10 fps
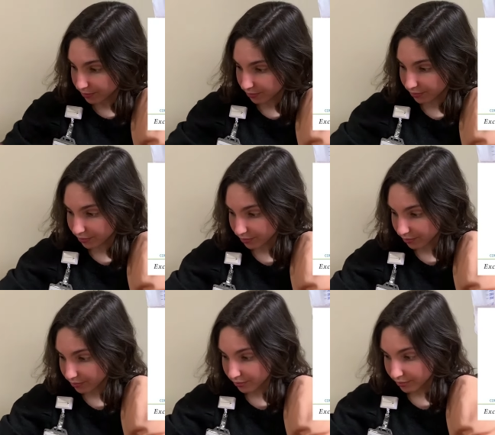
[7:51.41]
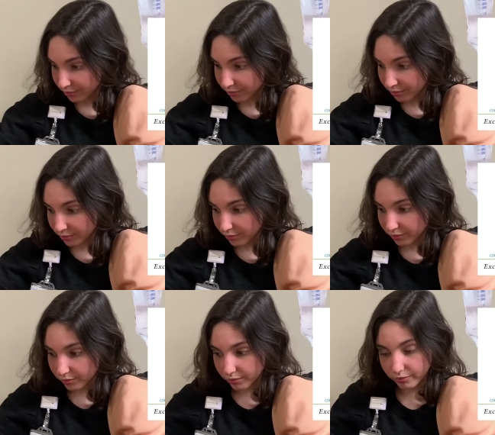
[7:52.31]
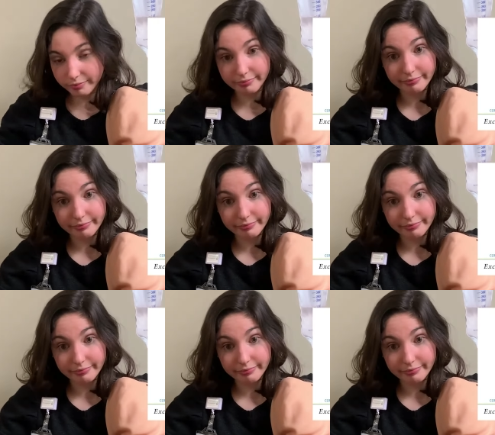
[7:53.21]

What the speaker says: [no speech]